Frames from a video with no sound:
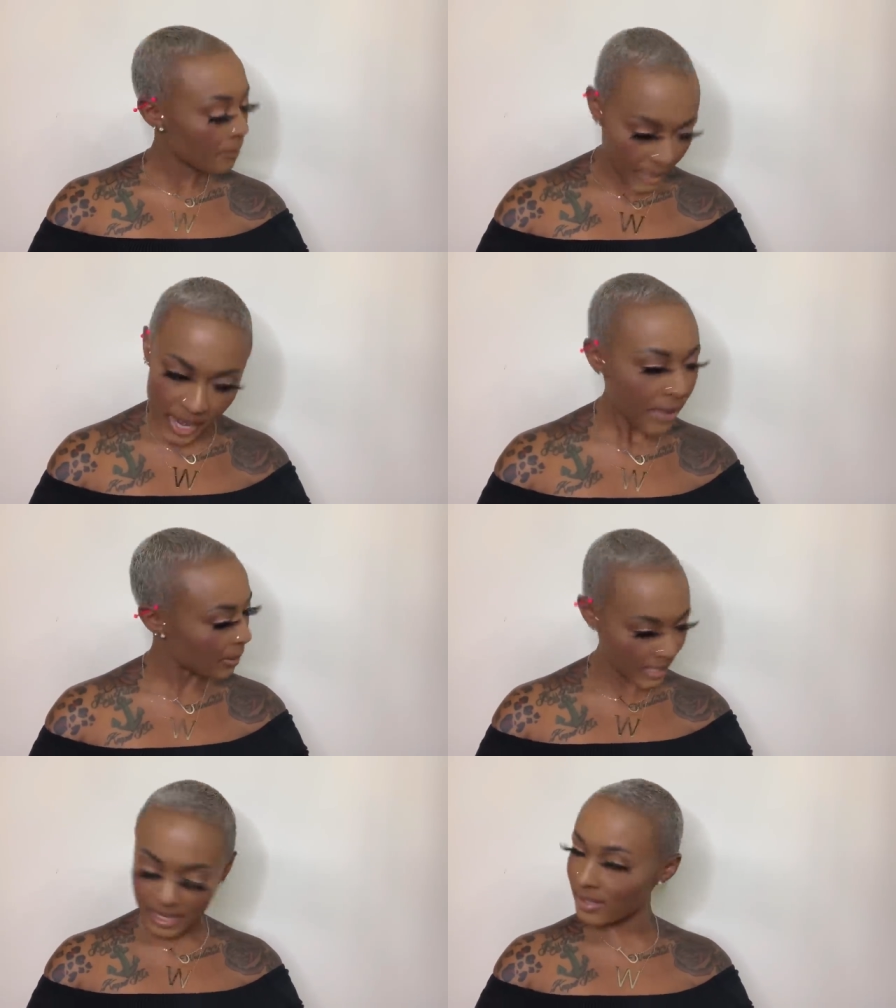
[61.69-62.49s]

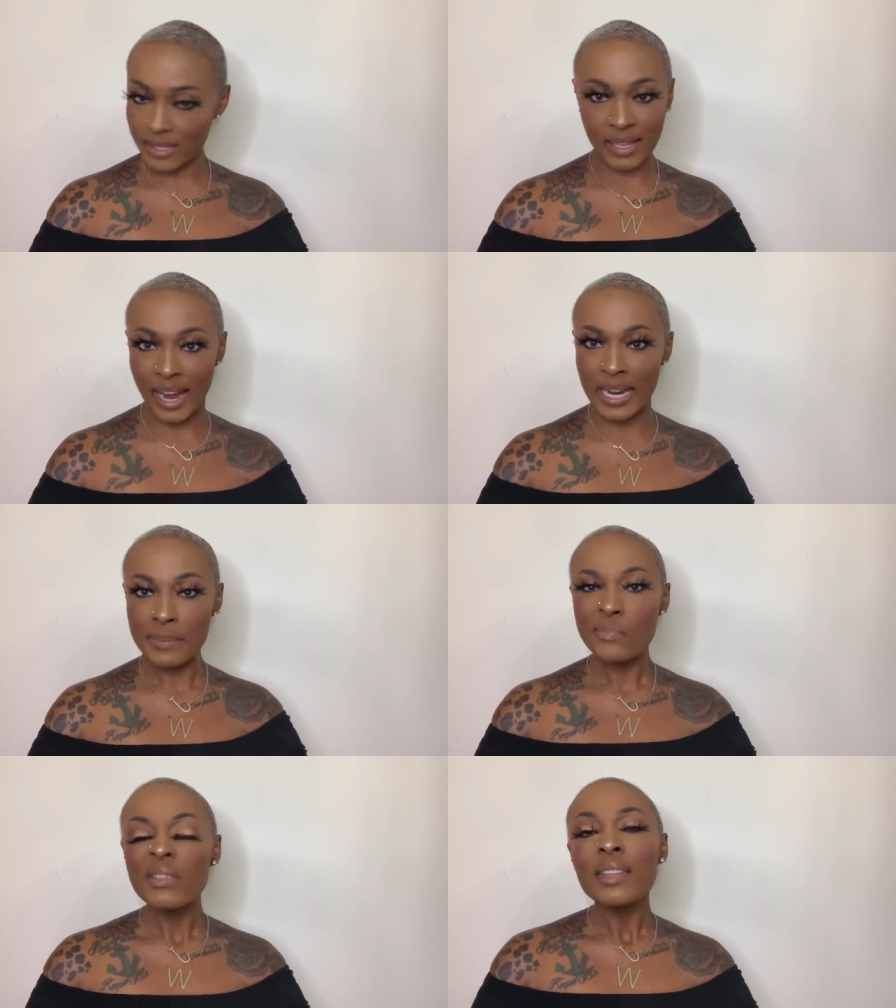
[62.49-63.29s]
Period,
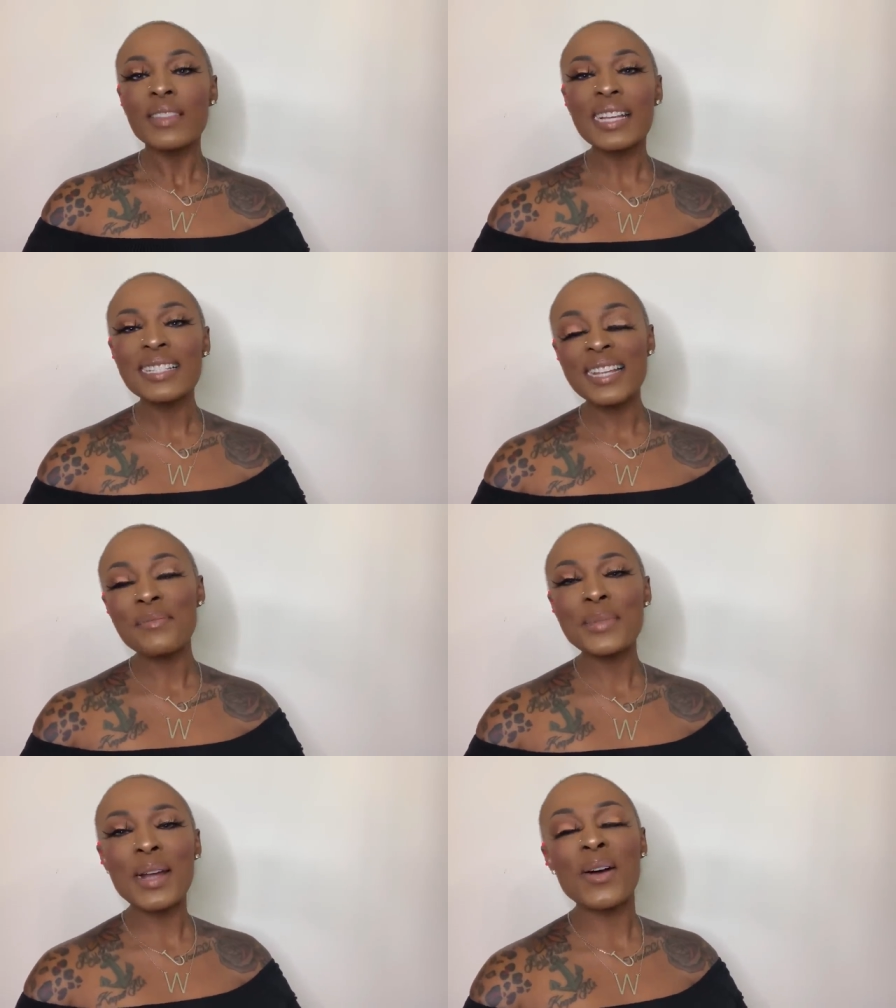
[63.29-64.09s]
okay? They
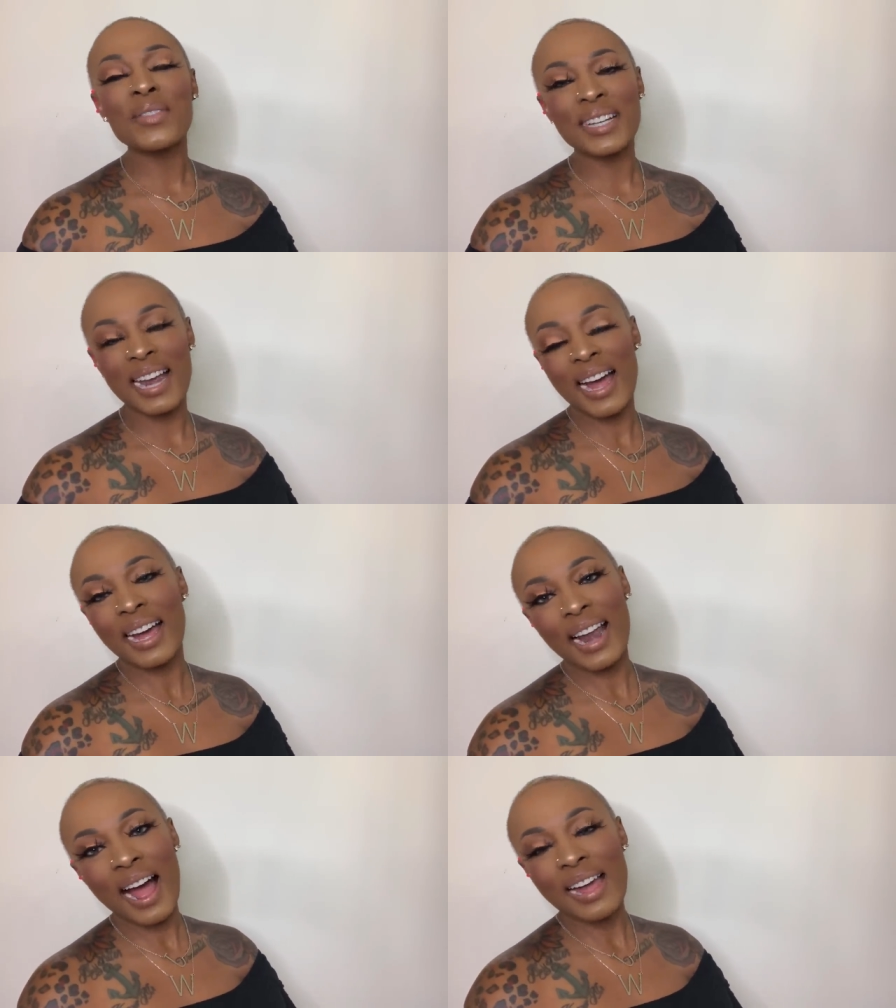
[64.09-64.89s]
sent me over
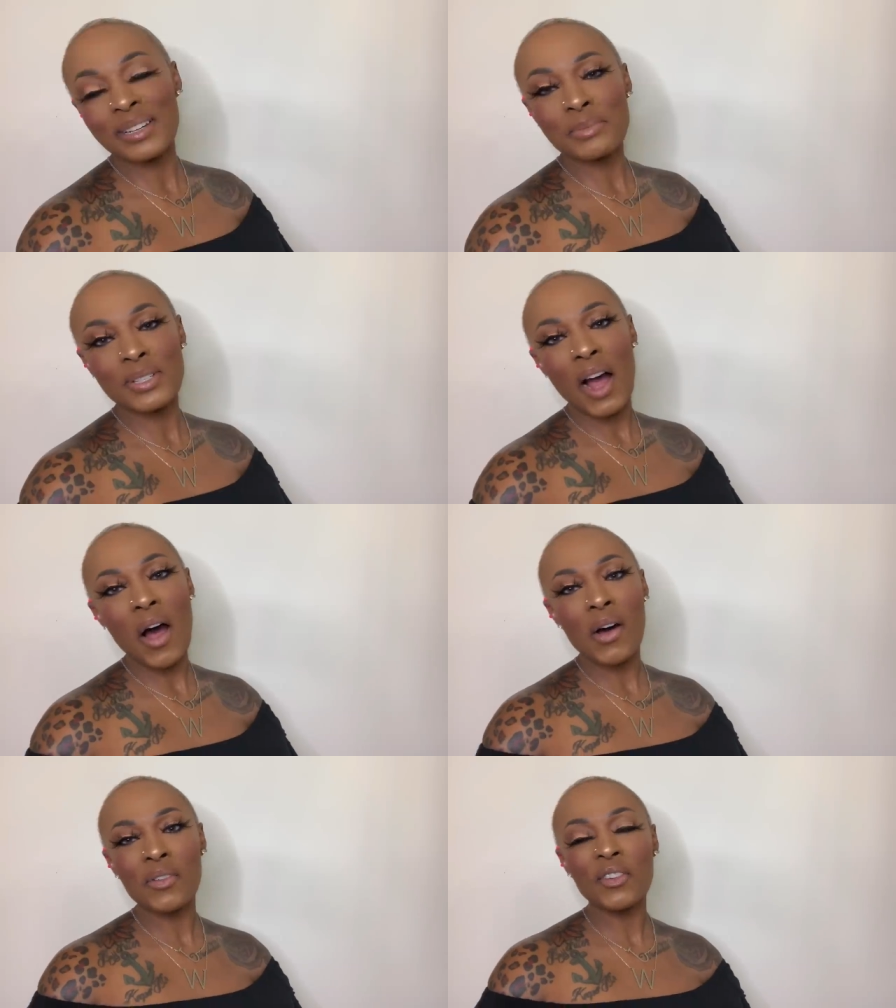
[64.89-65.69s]
nine items to
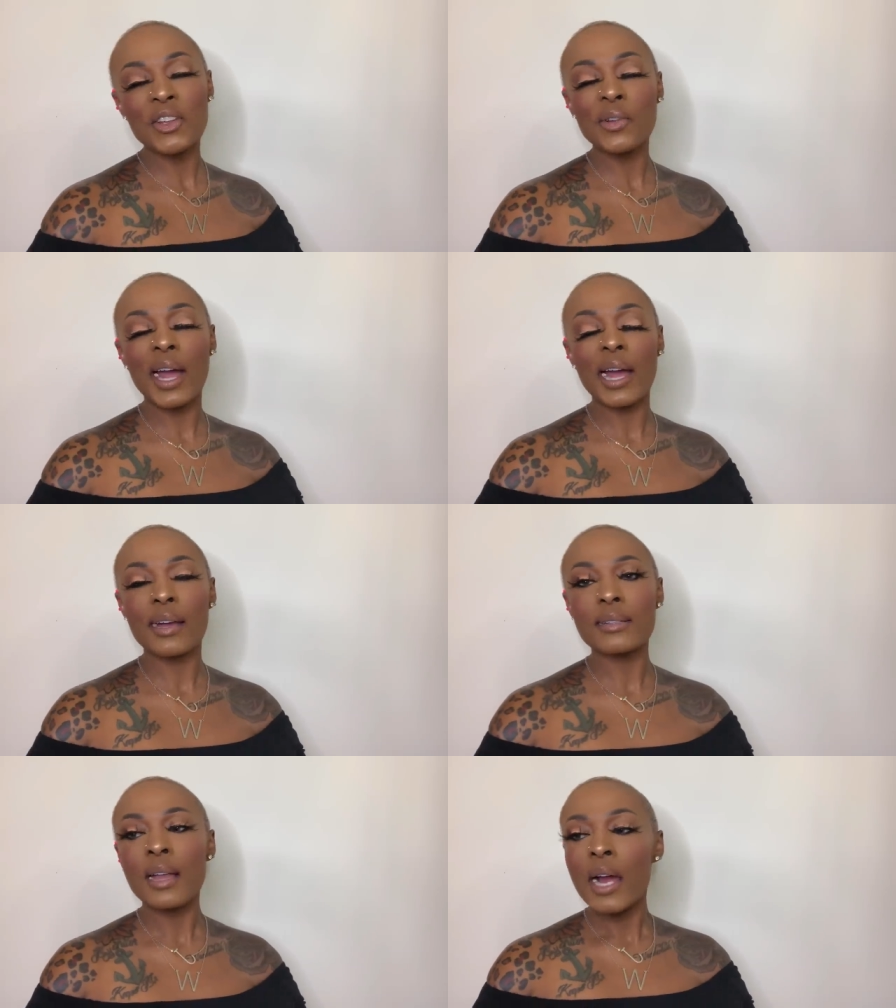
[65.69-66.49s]
haul for you
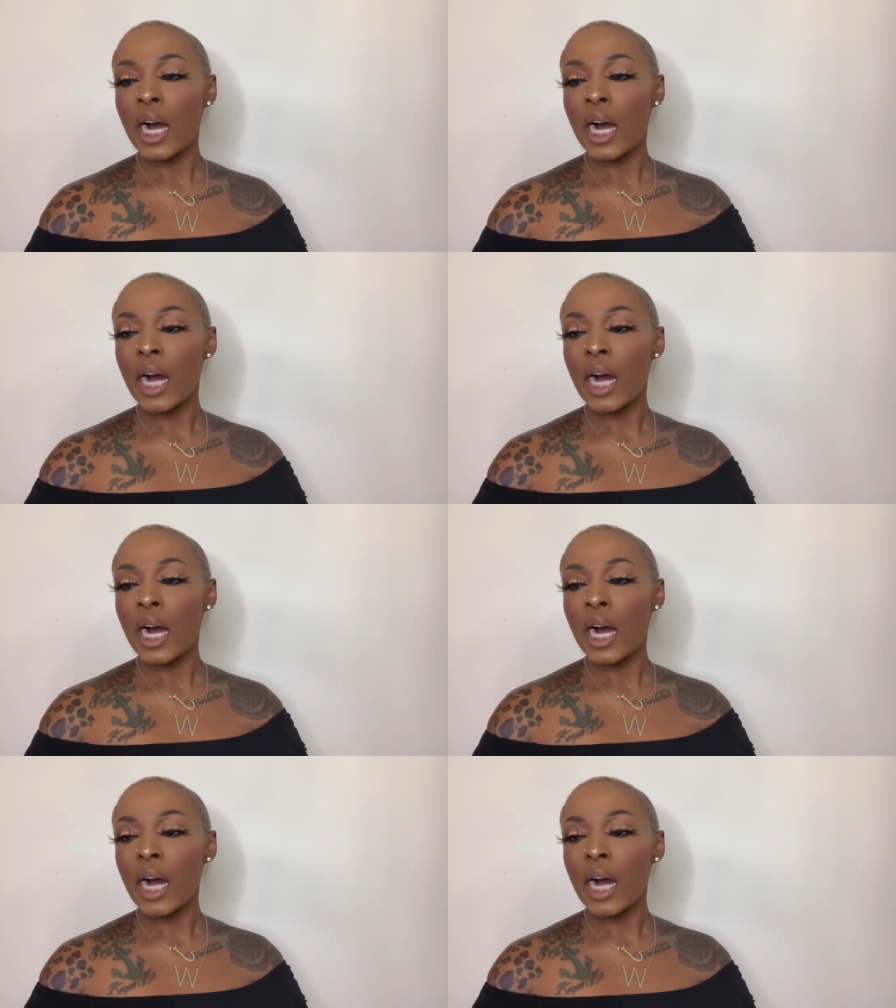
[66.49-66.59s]
guys.